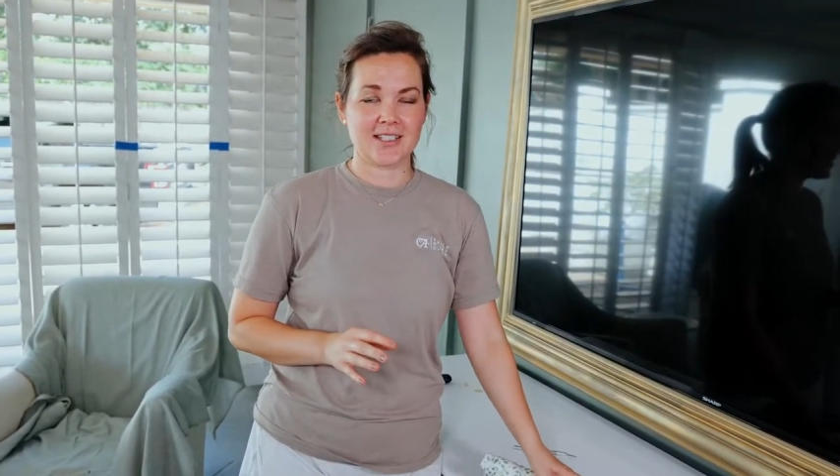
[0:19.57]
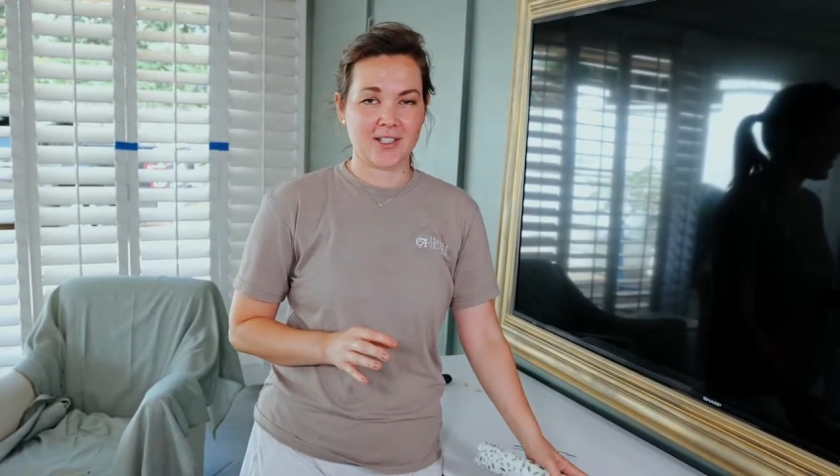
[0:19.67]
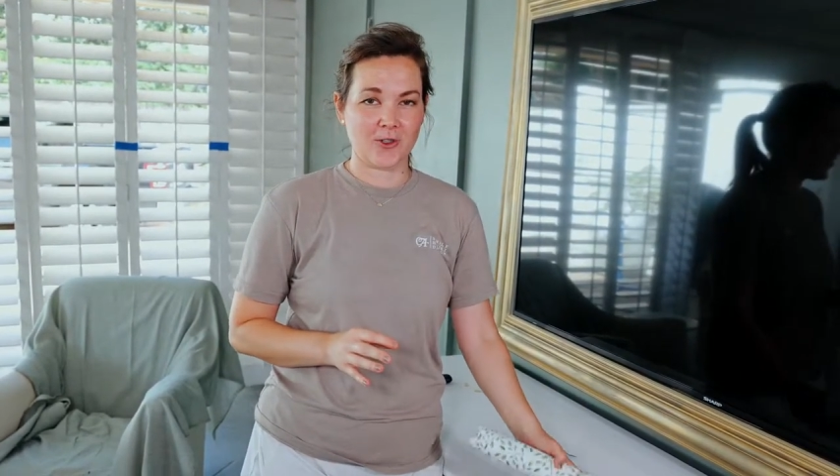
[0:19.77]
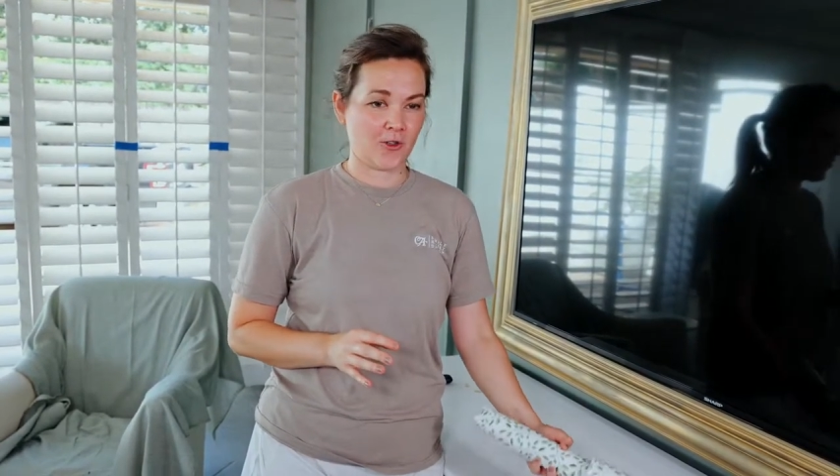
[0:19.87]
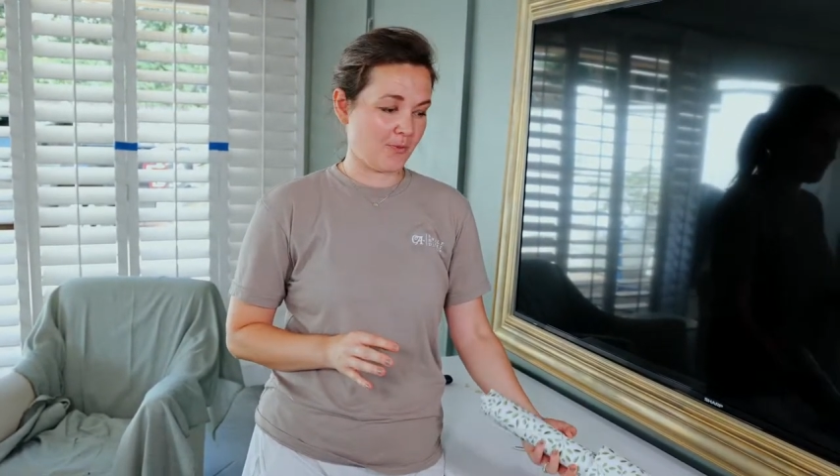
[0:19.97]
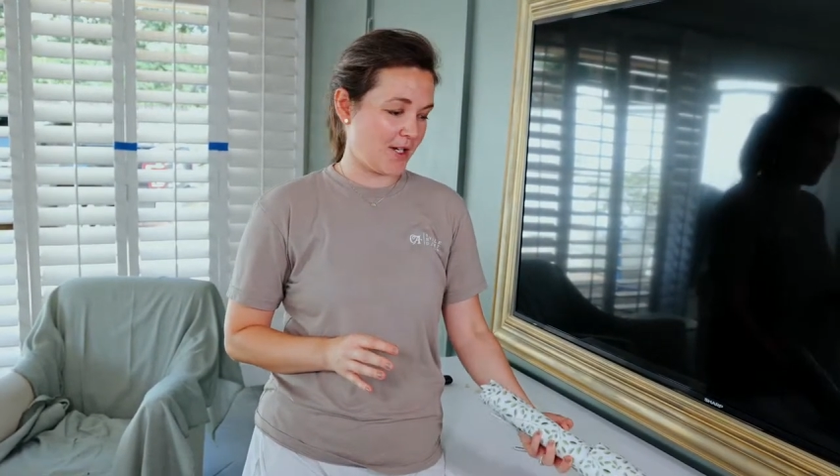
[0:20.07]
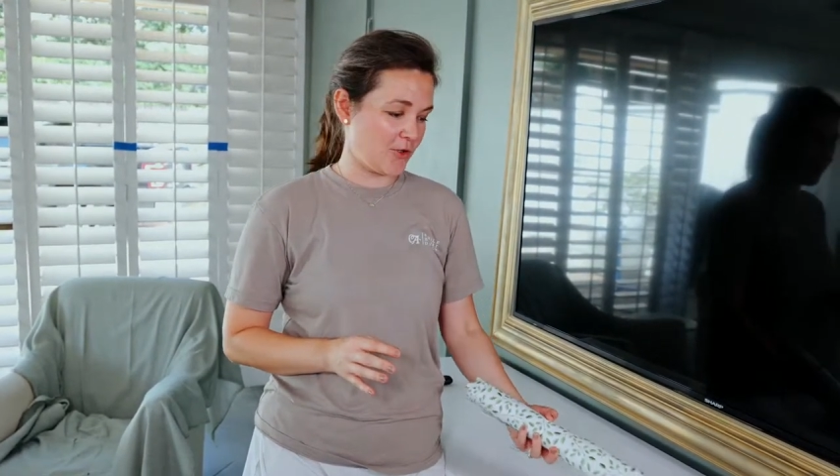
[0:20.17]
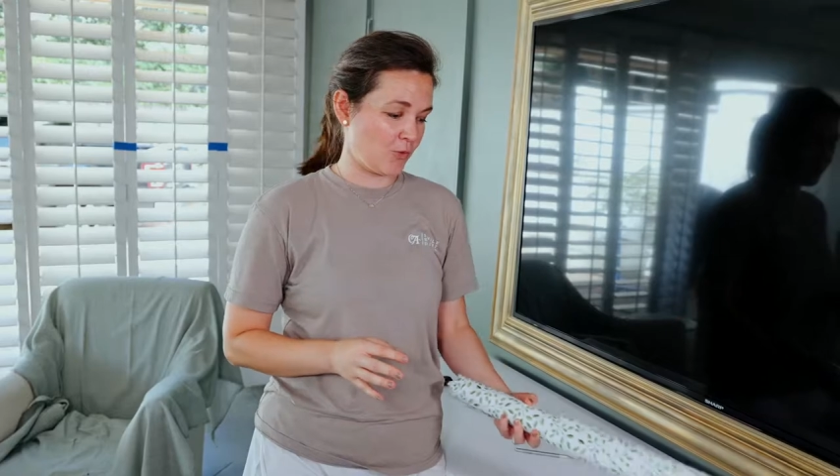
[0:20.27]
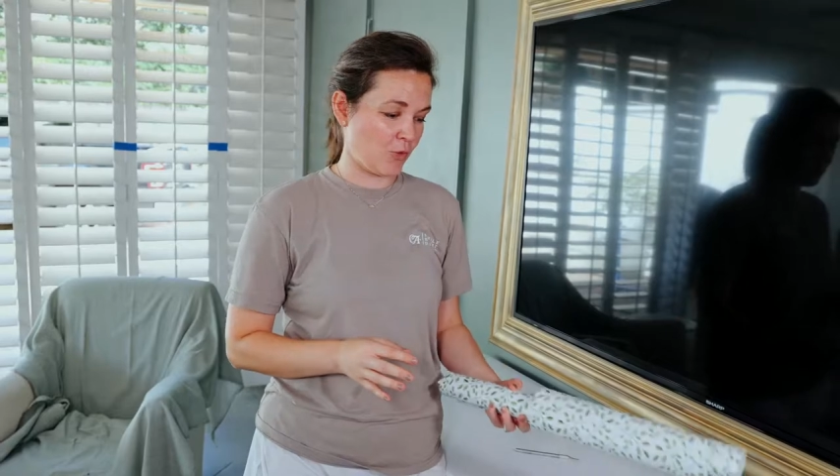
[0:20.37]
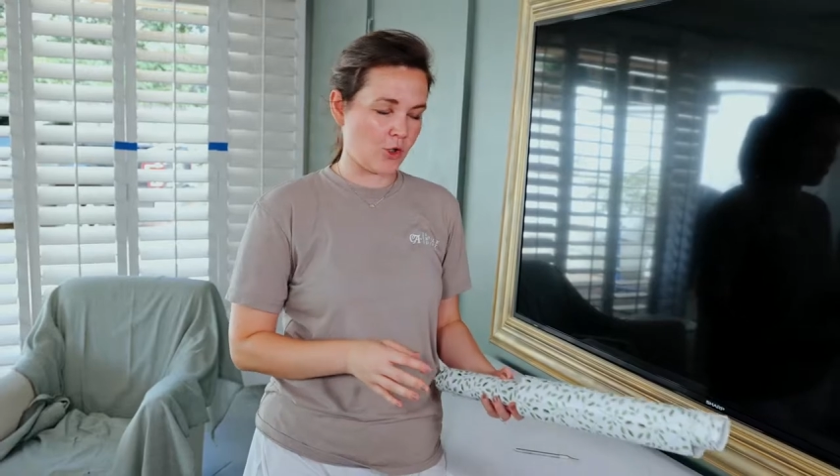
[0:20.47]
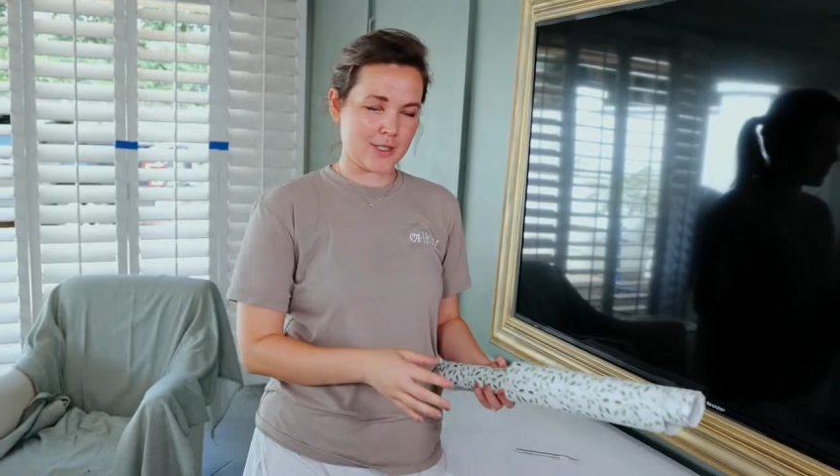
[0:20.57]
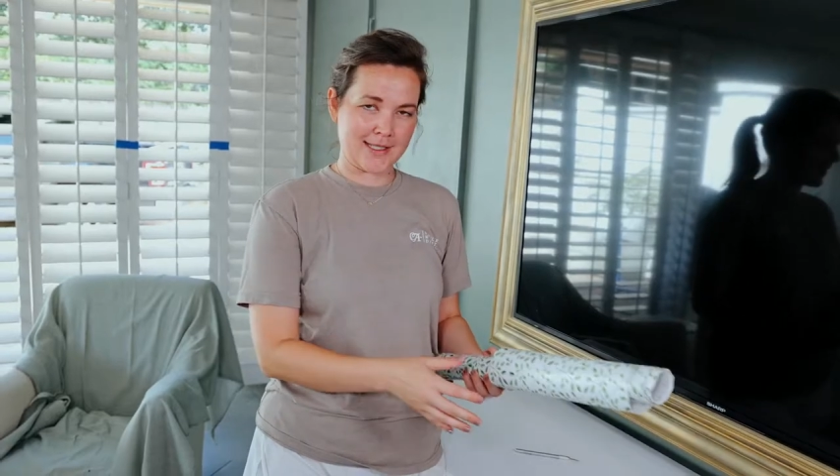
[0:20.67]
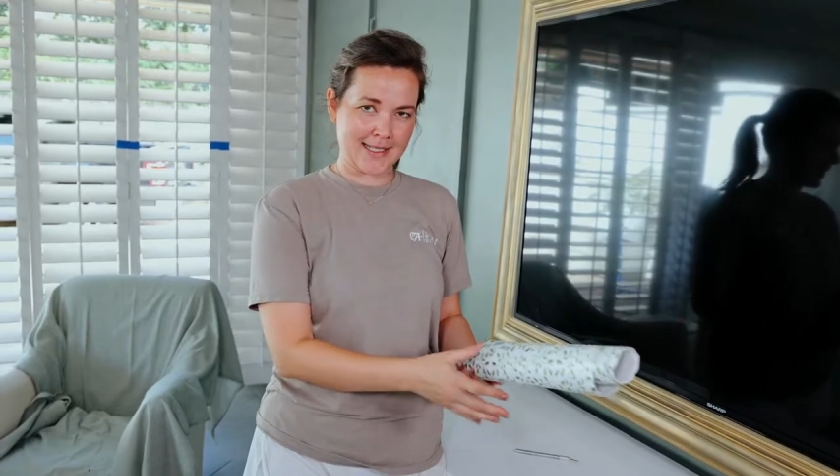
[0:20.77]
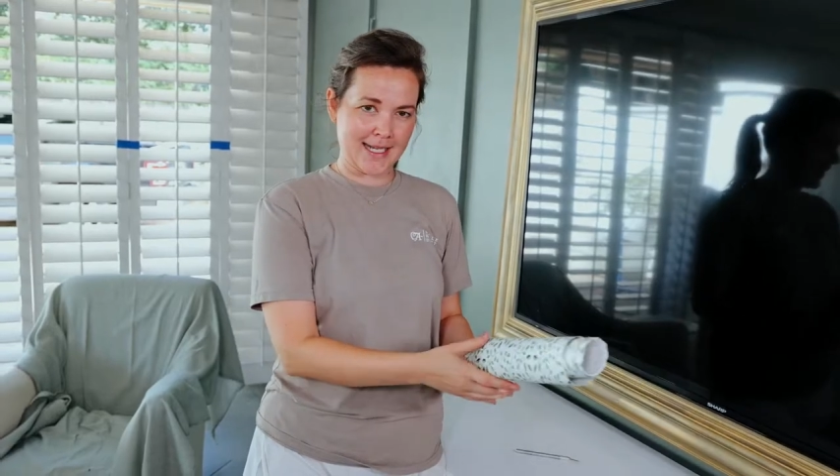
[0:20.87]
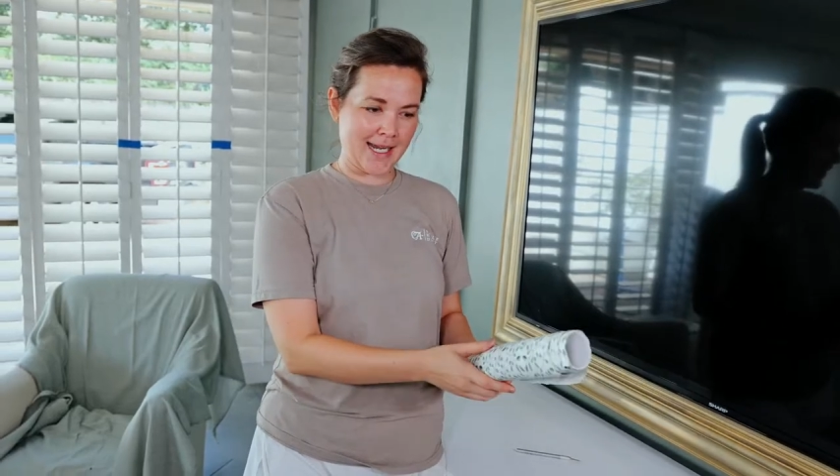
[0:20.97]
interior of my drawers
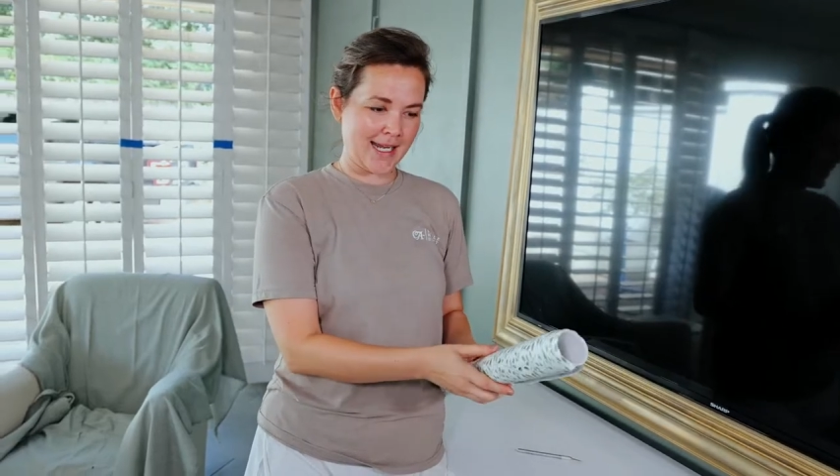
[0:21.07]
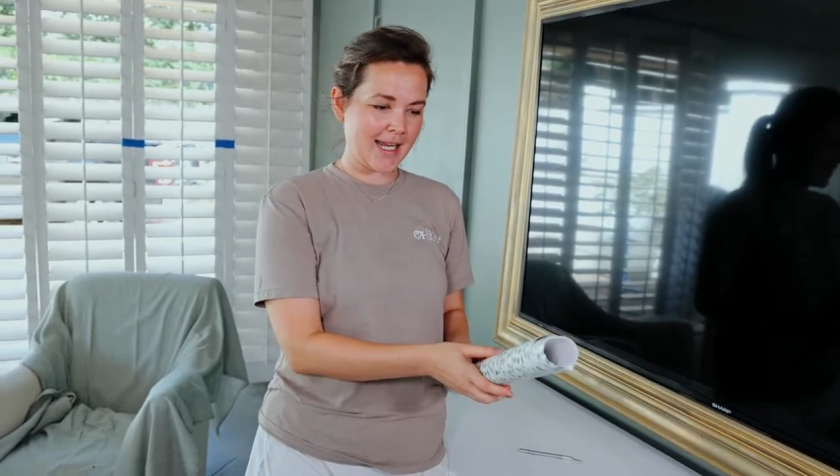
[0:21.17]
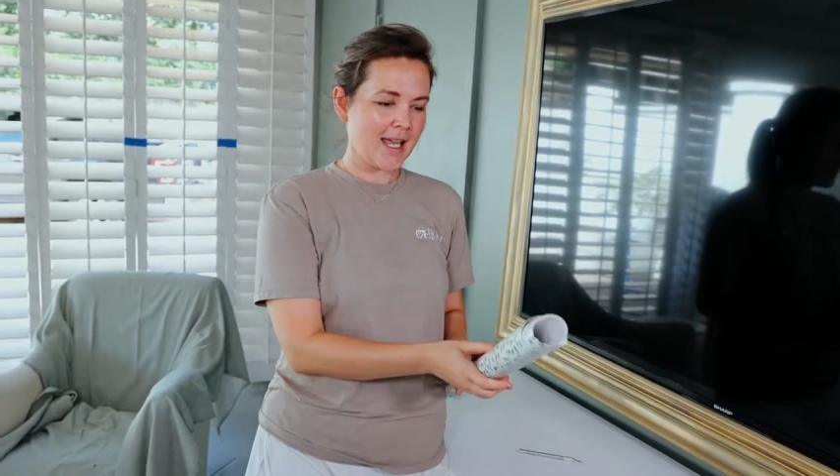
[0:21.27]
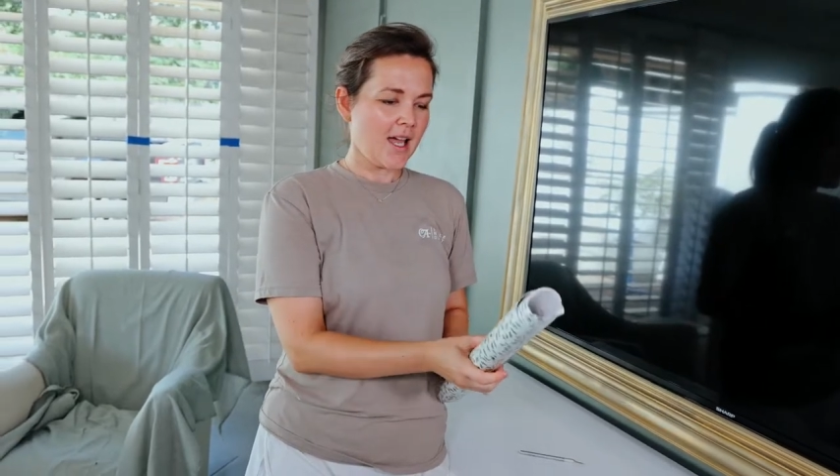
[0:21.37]
today.